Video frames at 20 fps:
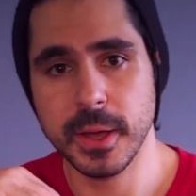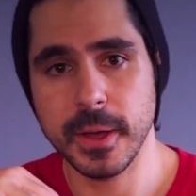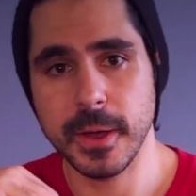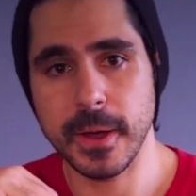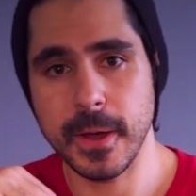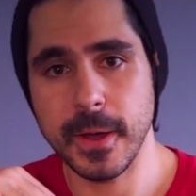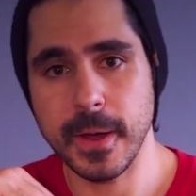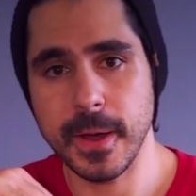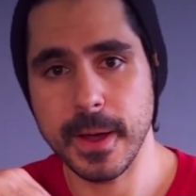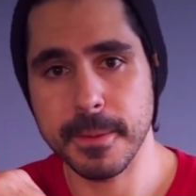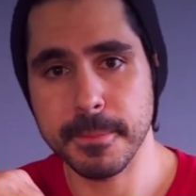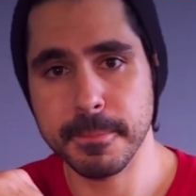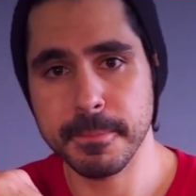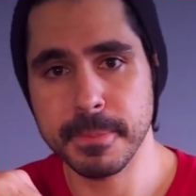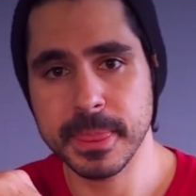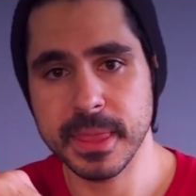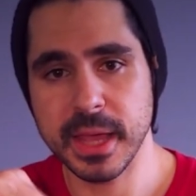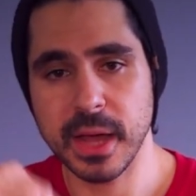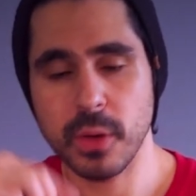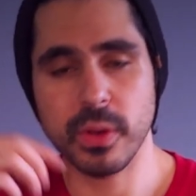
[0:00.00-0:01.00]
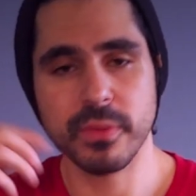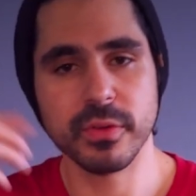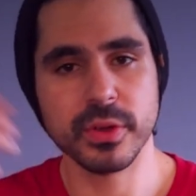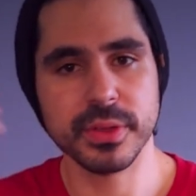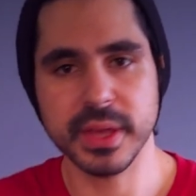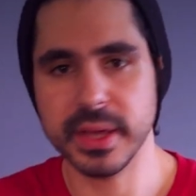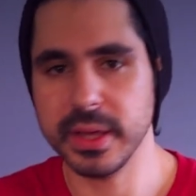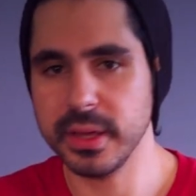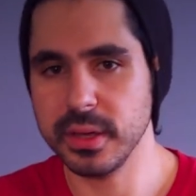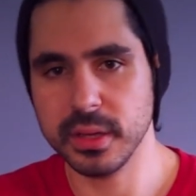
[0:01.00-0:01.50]
Um, however,
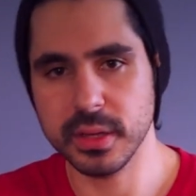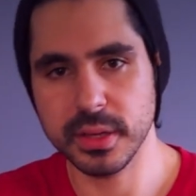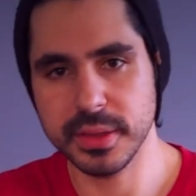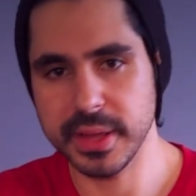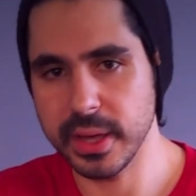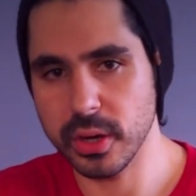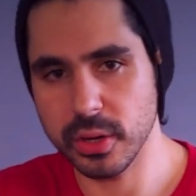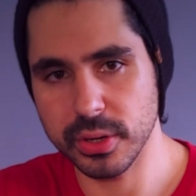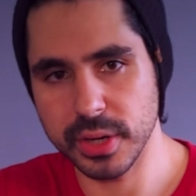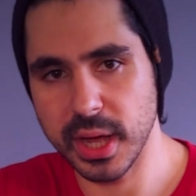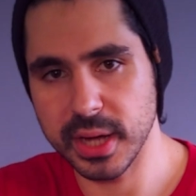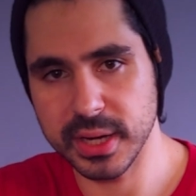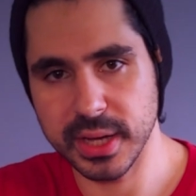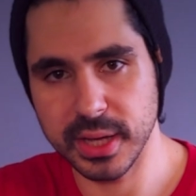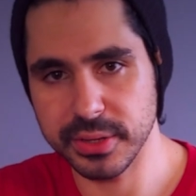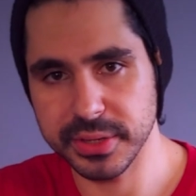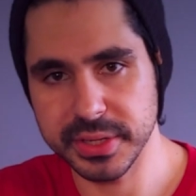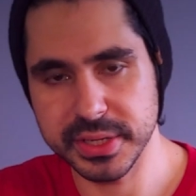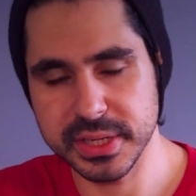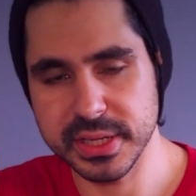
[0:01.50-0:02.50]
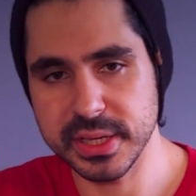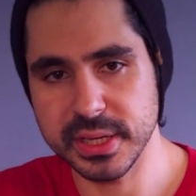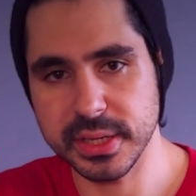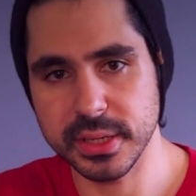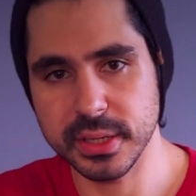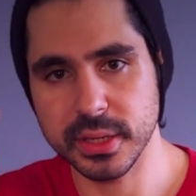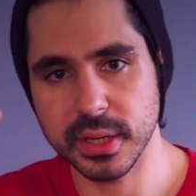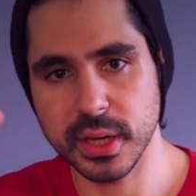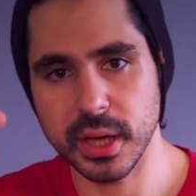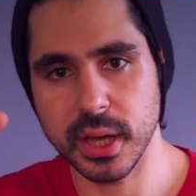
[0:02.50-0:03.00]
they, they are not
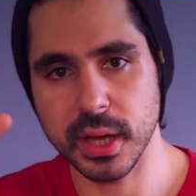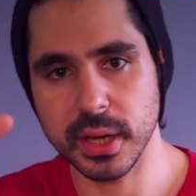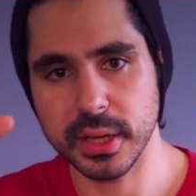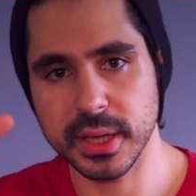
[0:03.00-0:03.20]
LED uh,